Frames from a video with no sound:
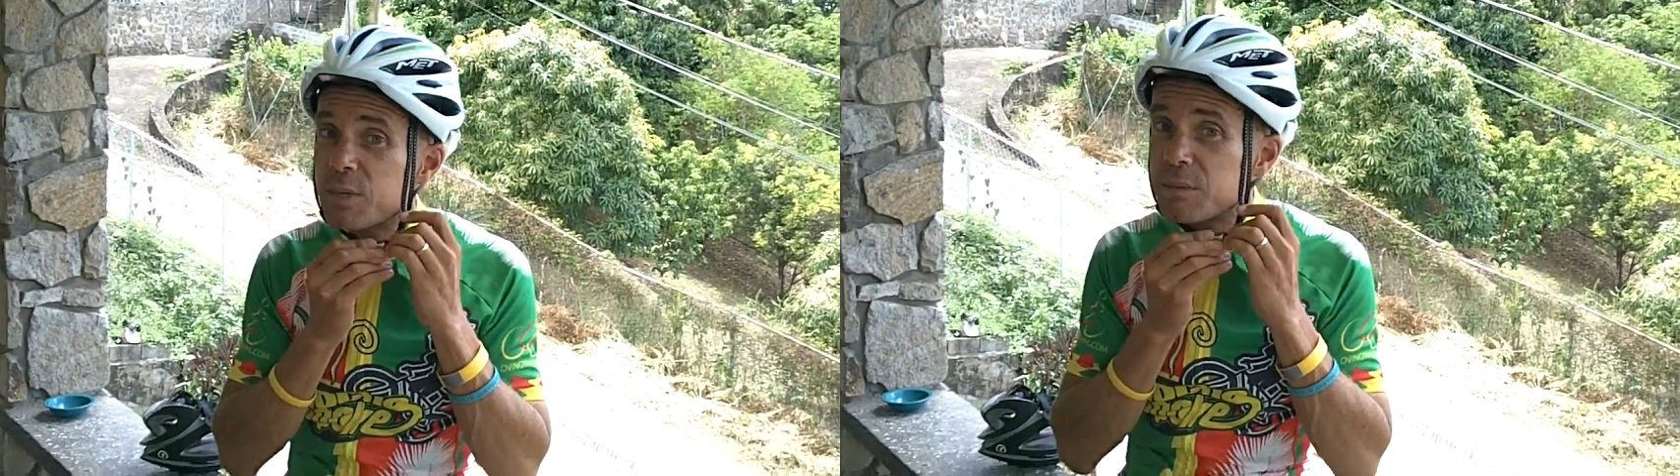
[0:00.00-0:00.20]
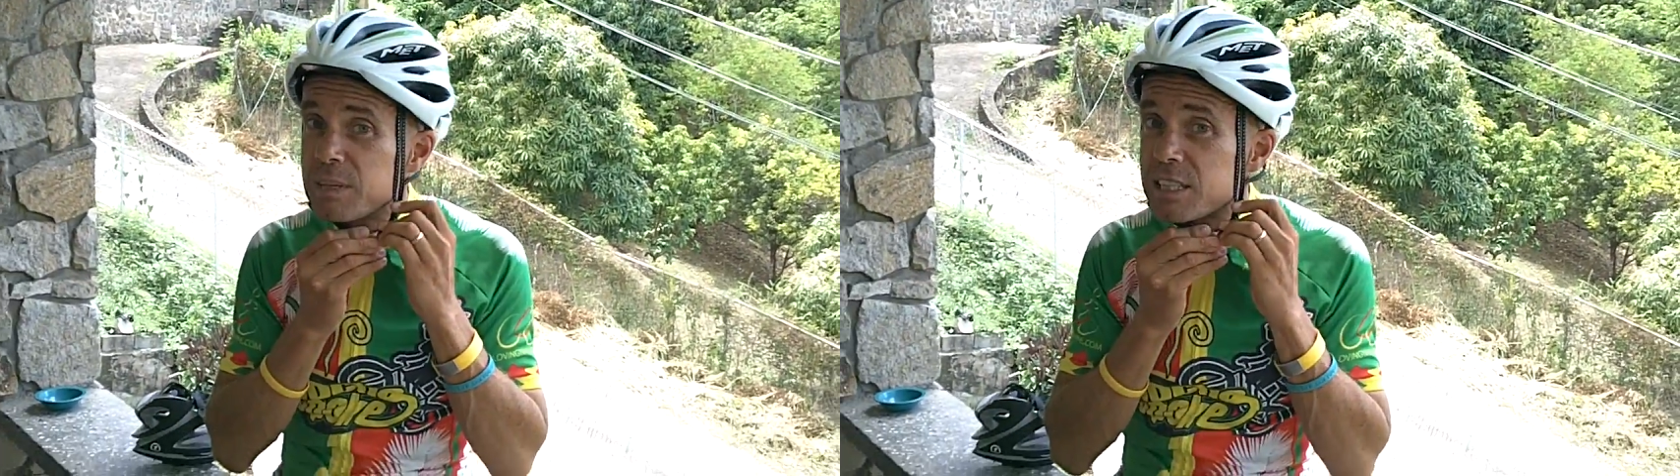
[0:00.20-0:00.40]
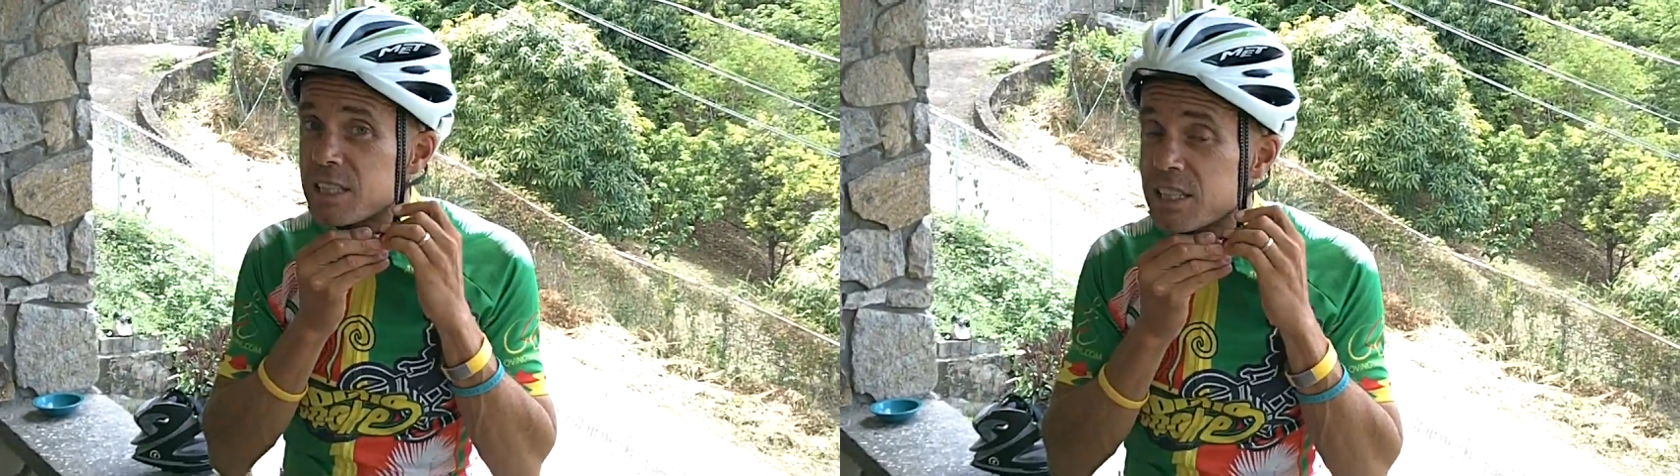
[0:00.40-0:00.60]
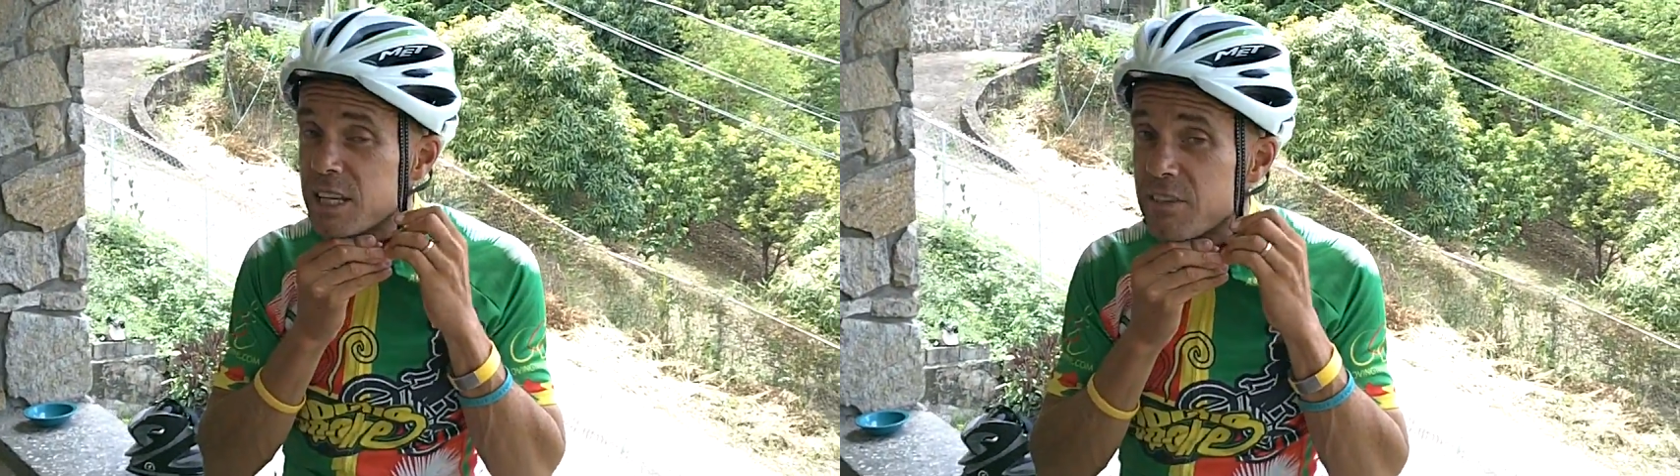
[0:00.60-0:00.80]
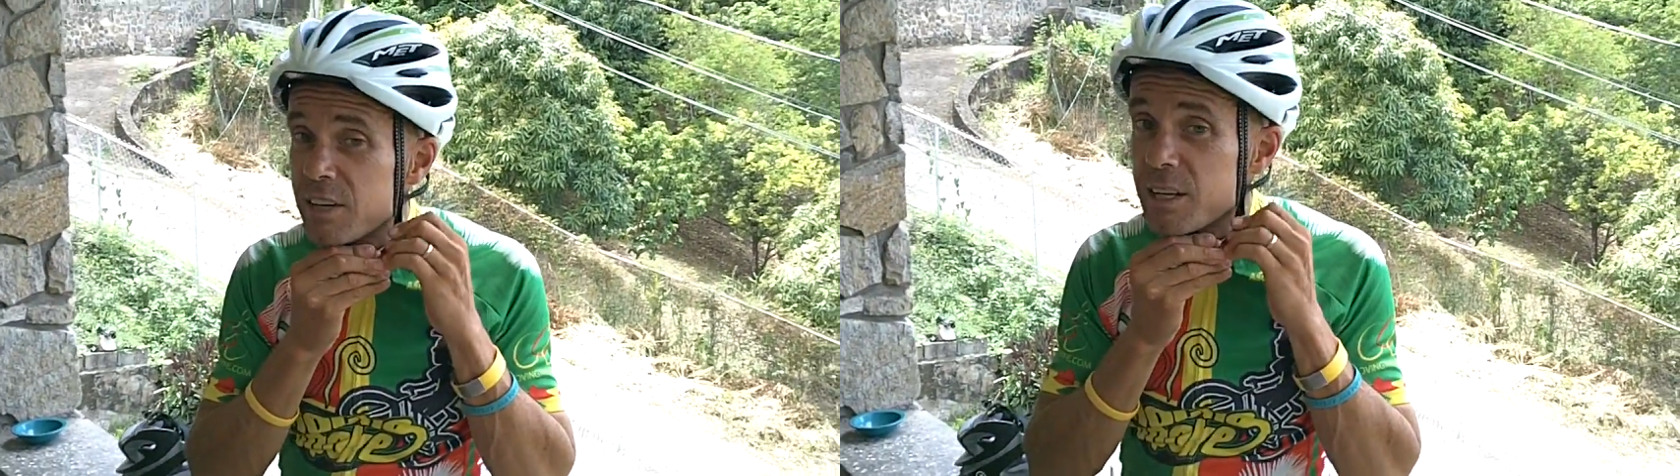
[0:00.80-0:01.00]
which means it's
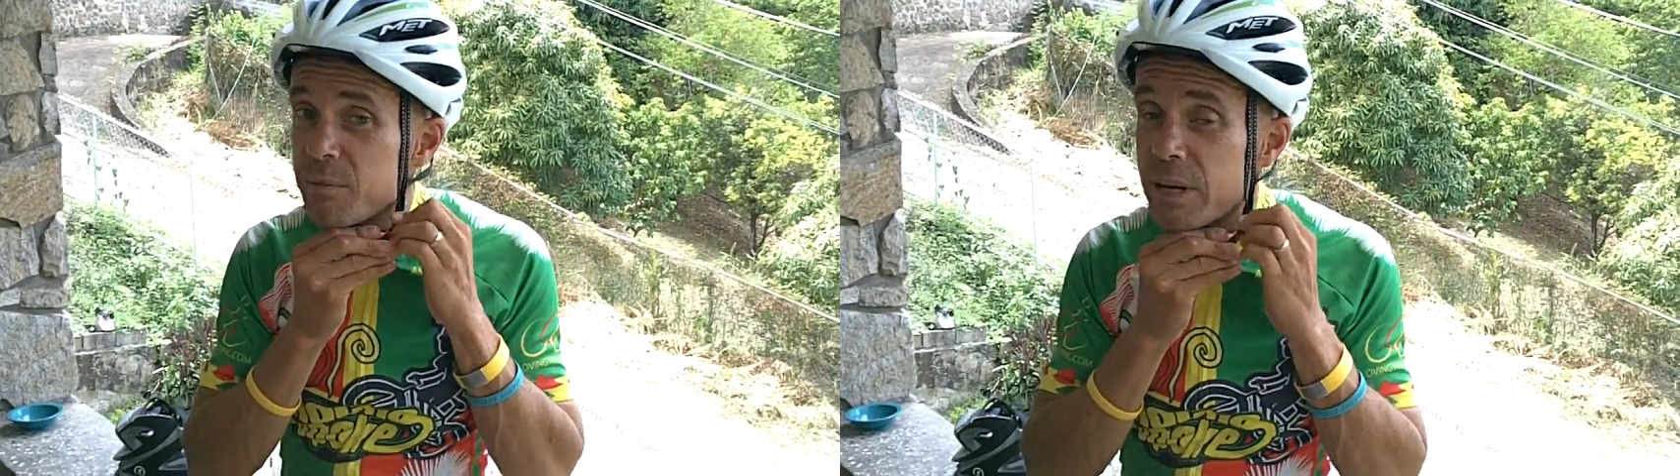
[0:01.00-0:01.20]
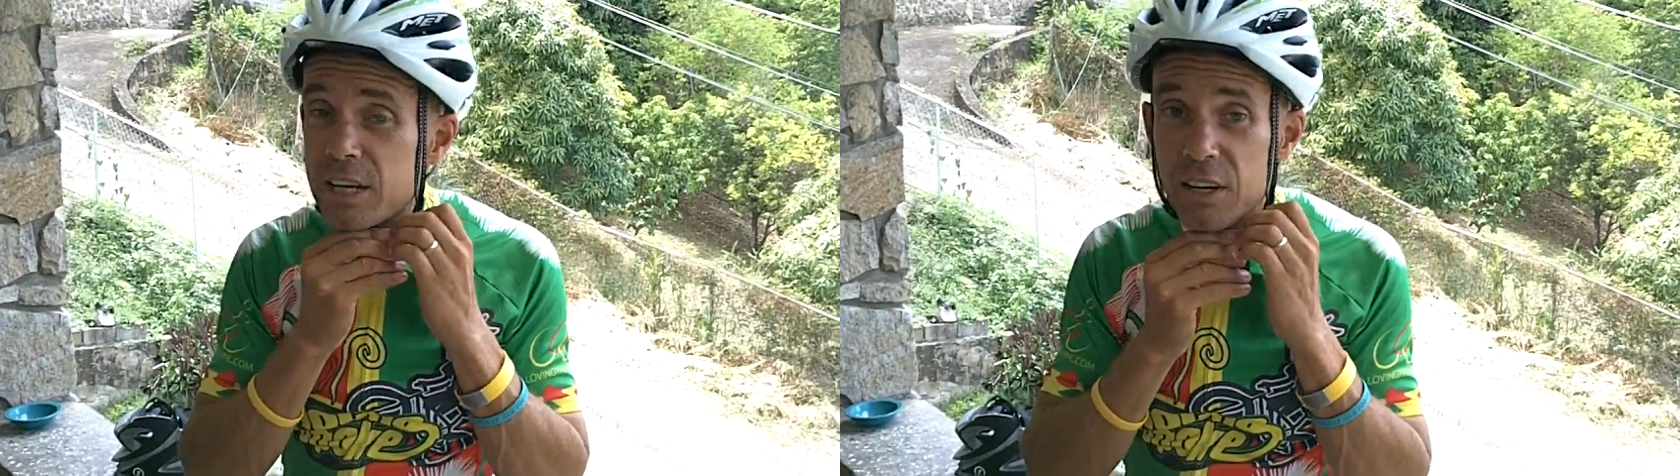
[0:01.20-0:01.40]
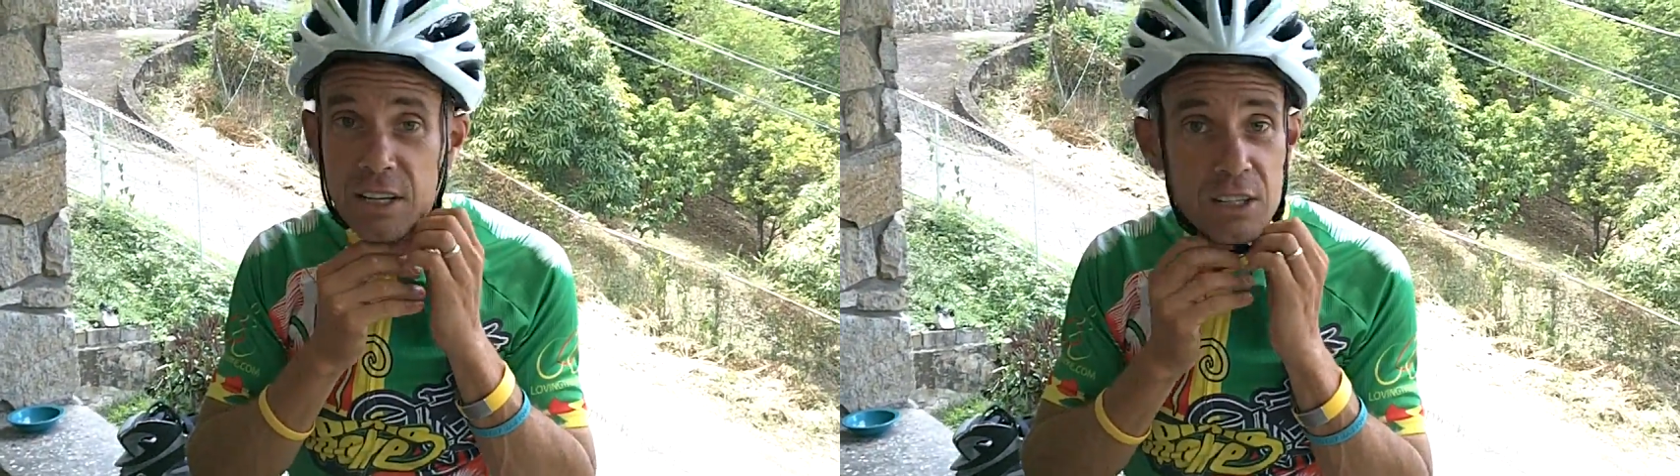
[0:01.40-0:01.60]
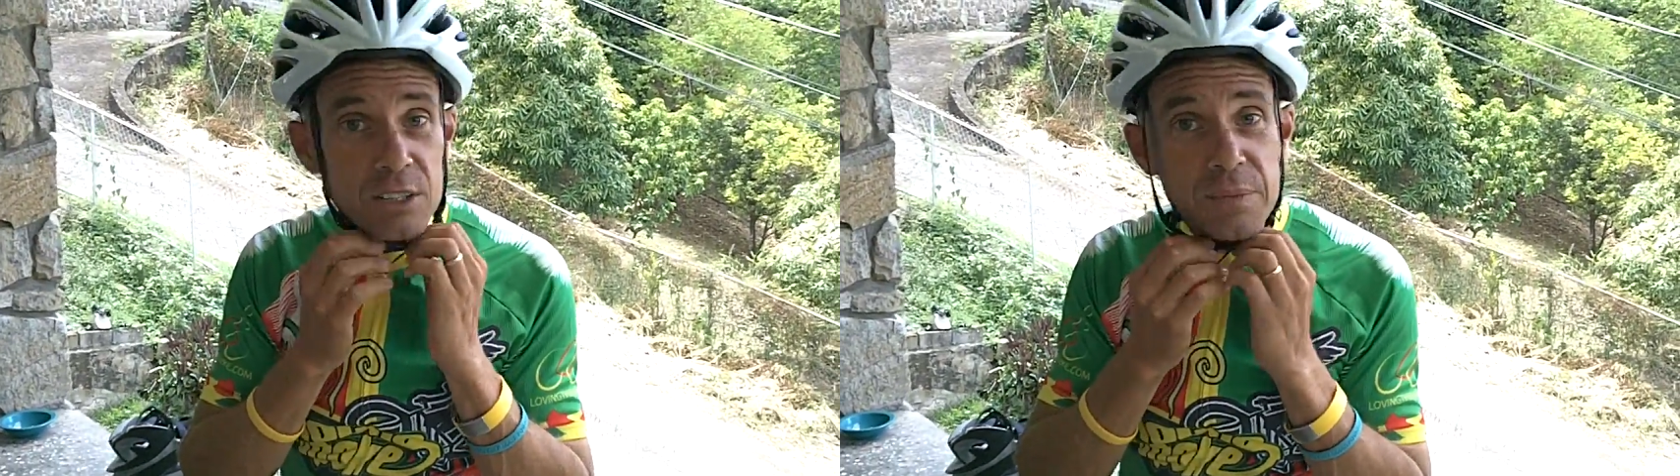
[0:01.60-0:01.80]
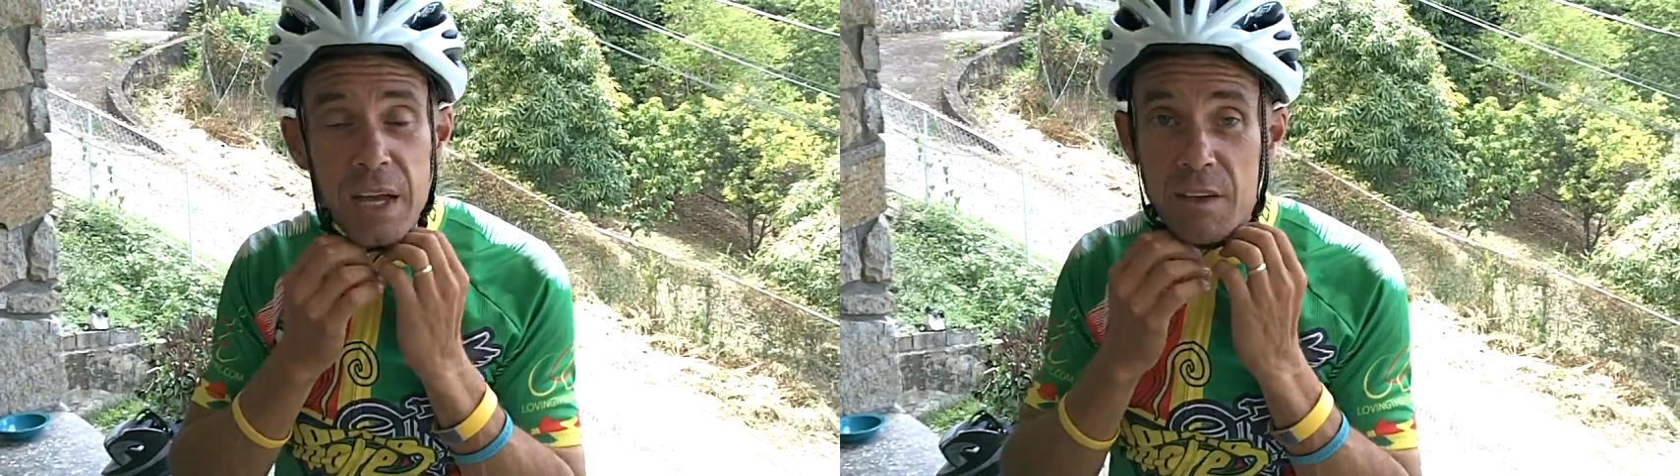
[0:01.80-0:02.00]
never gonna break on you.